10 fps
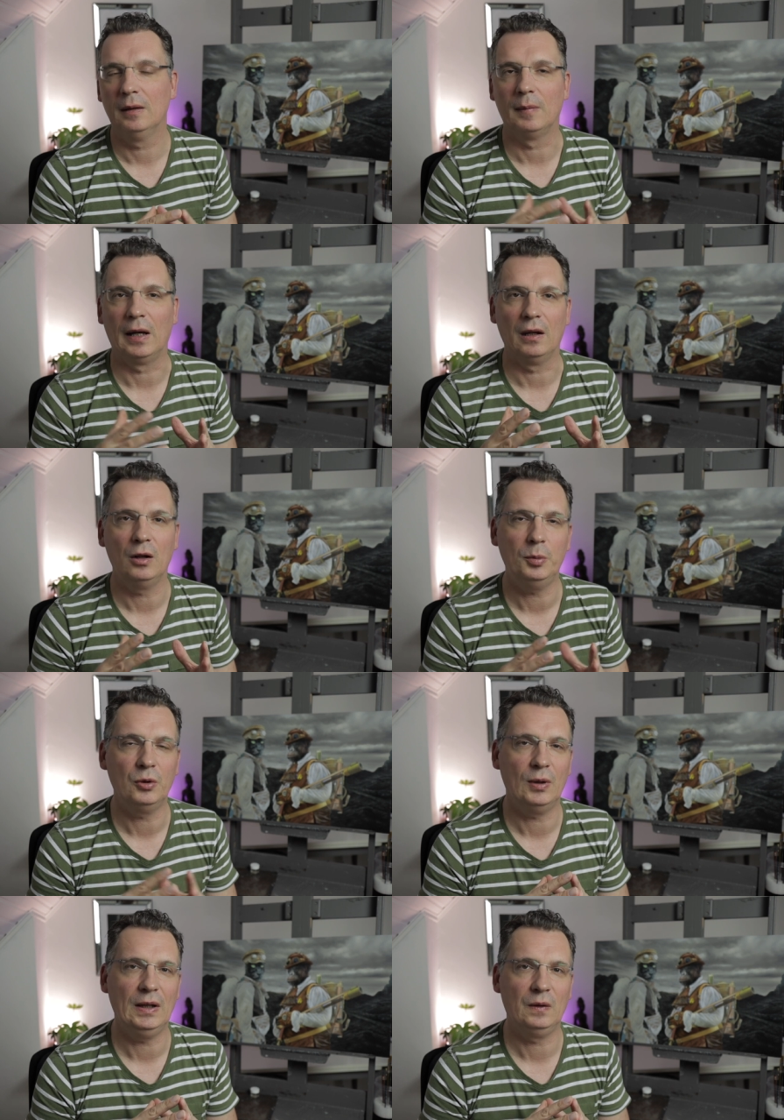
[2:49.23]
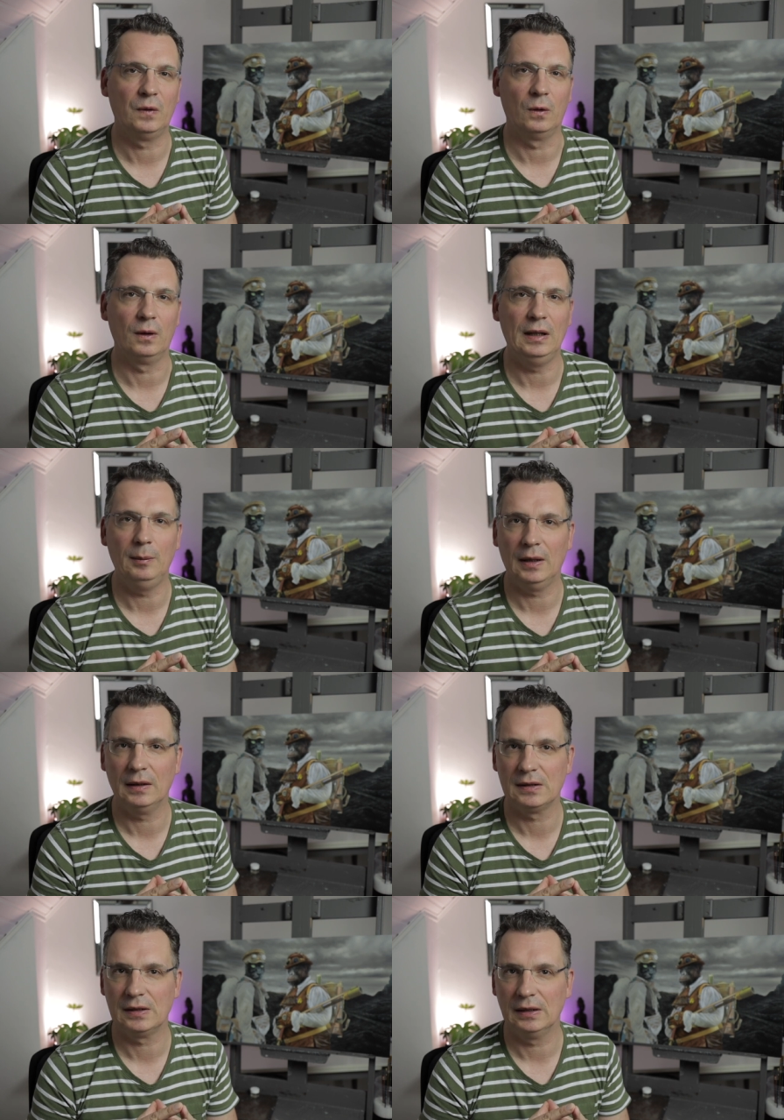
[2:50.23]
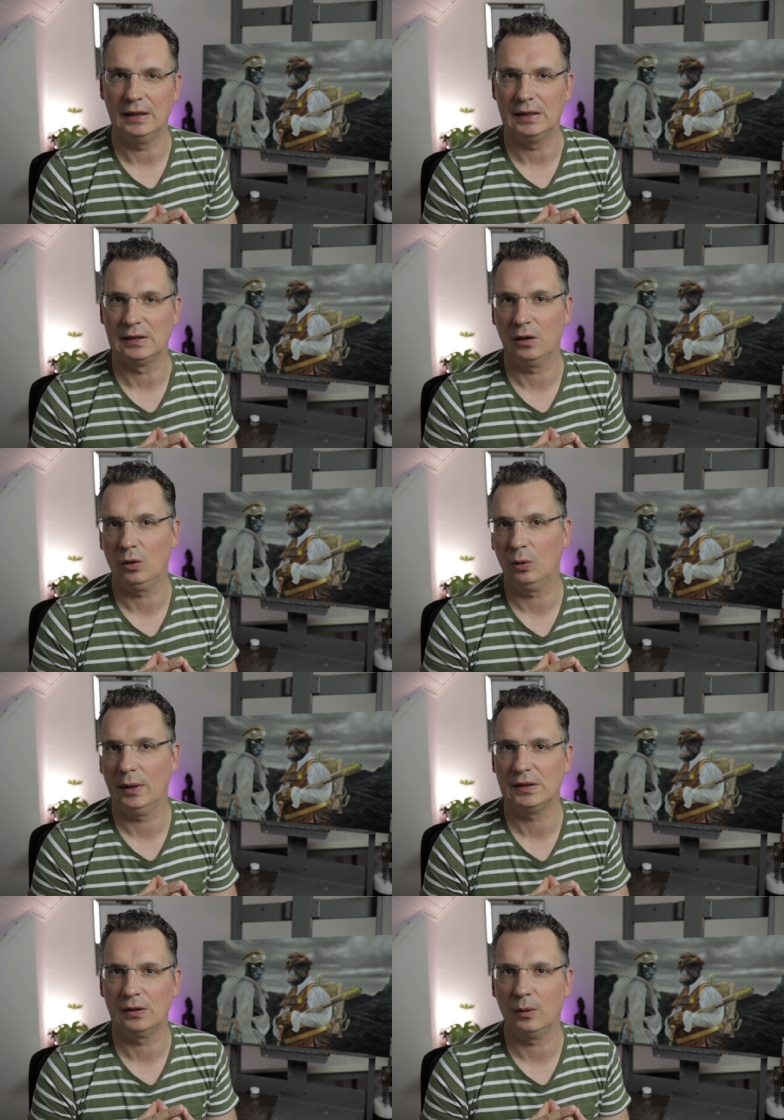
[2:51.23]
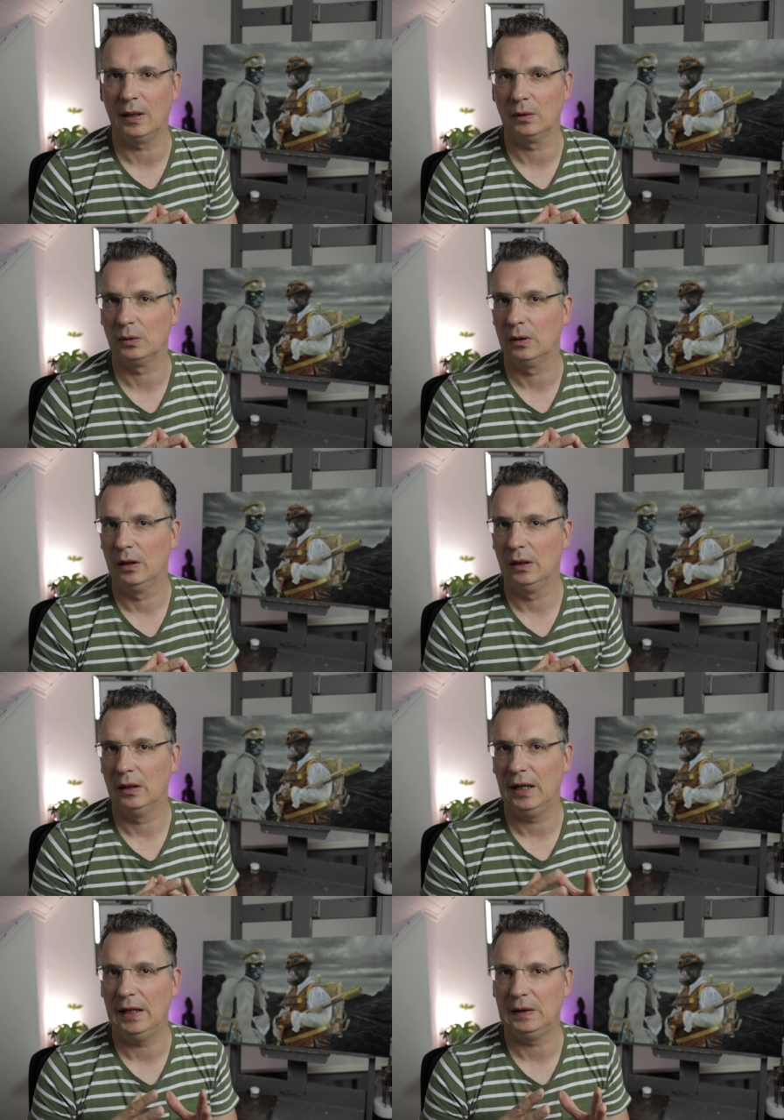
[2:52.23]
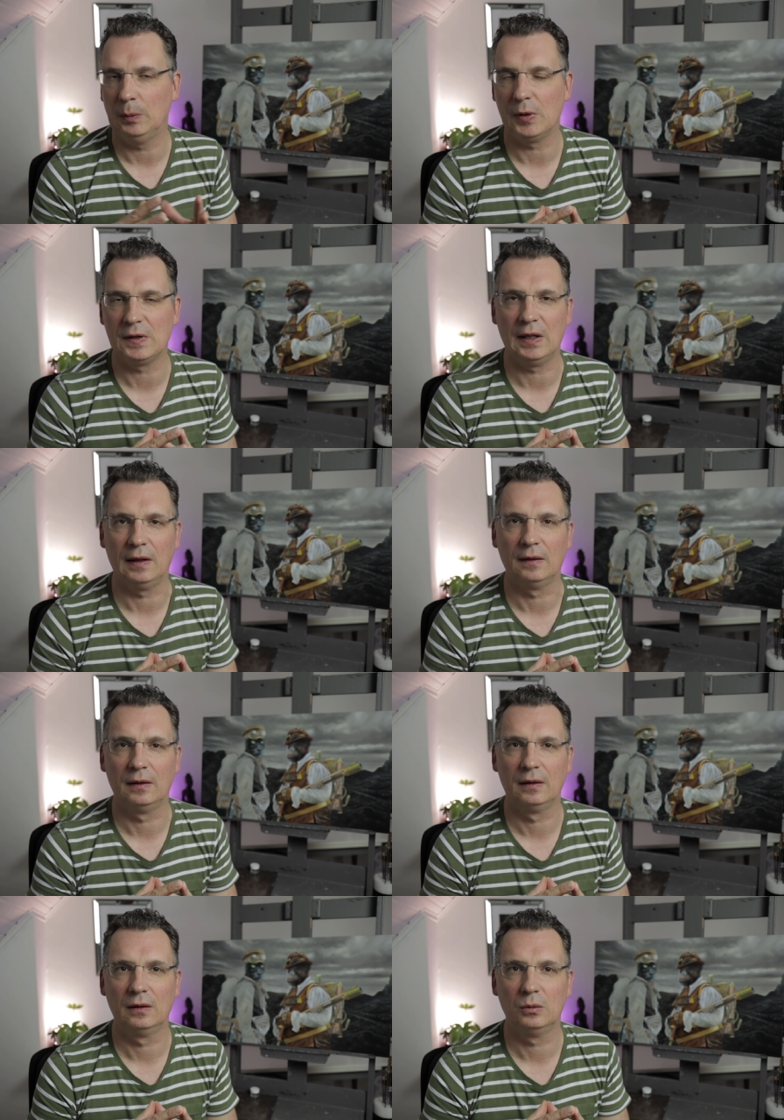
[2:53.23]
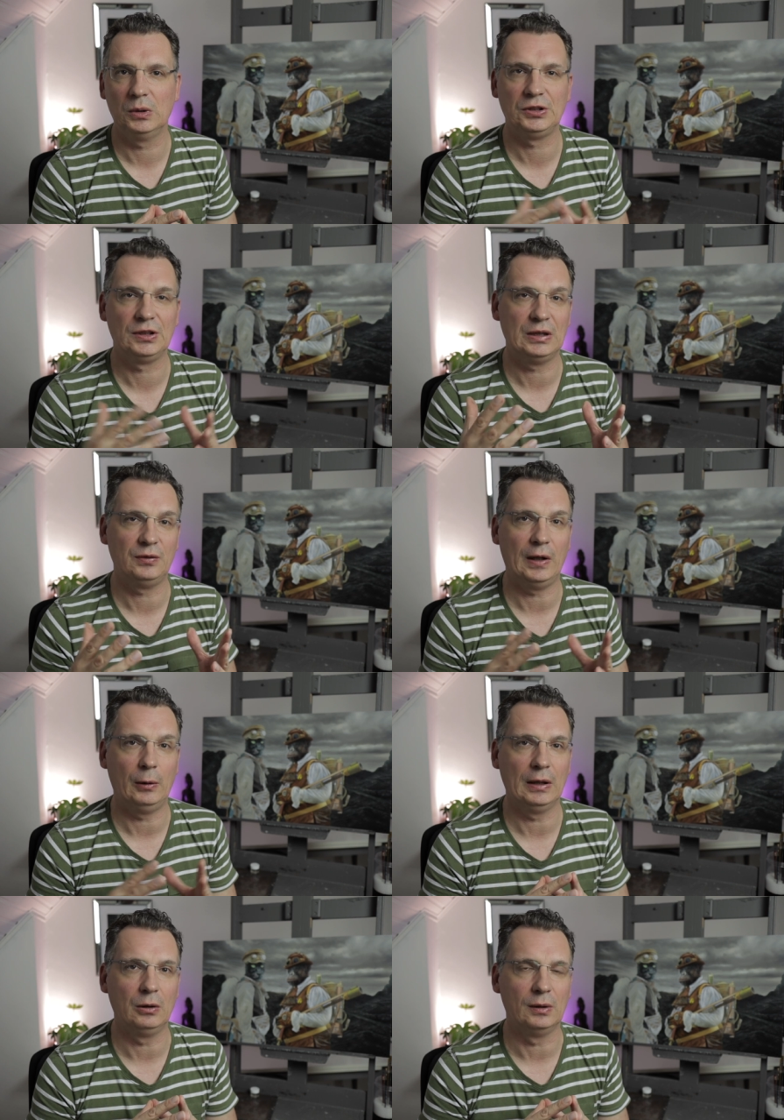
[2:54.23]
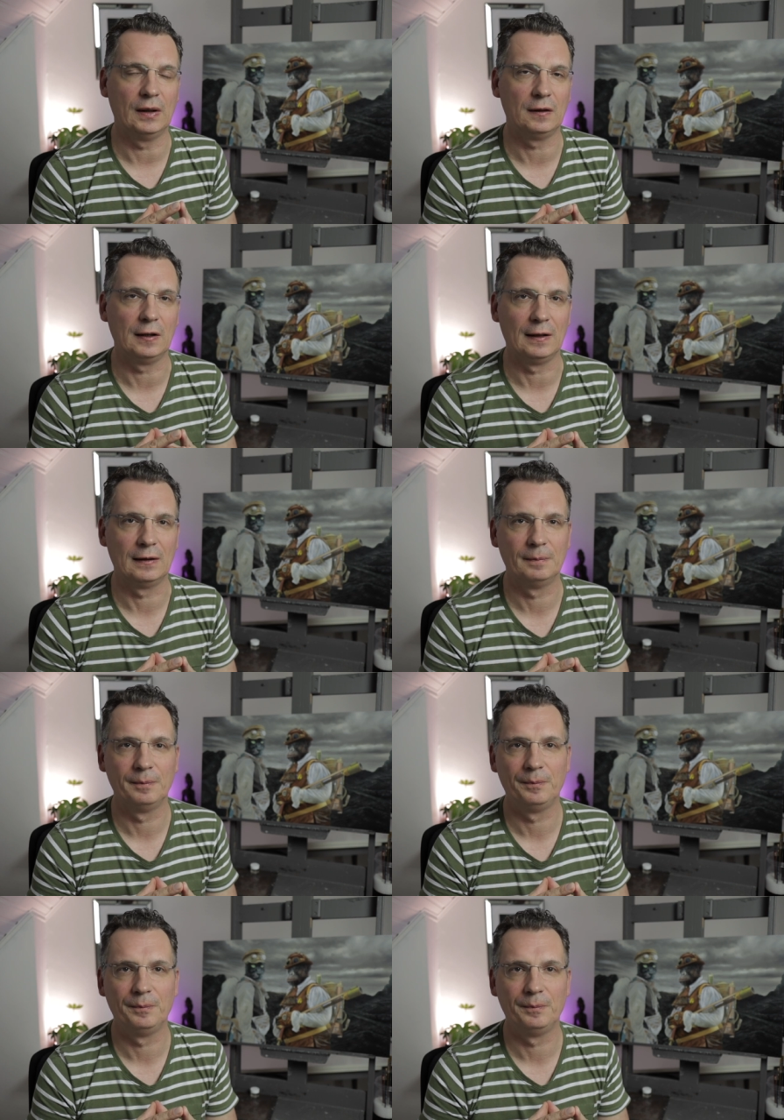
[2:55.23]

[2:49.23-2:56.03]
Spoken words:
My open rate for emails is always around 80%. Which is very good, I think.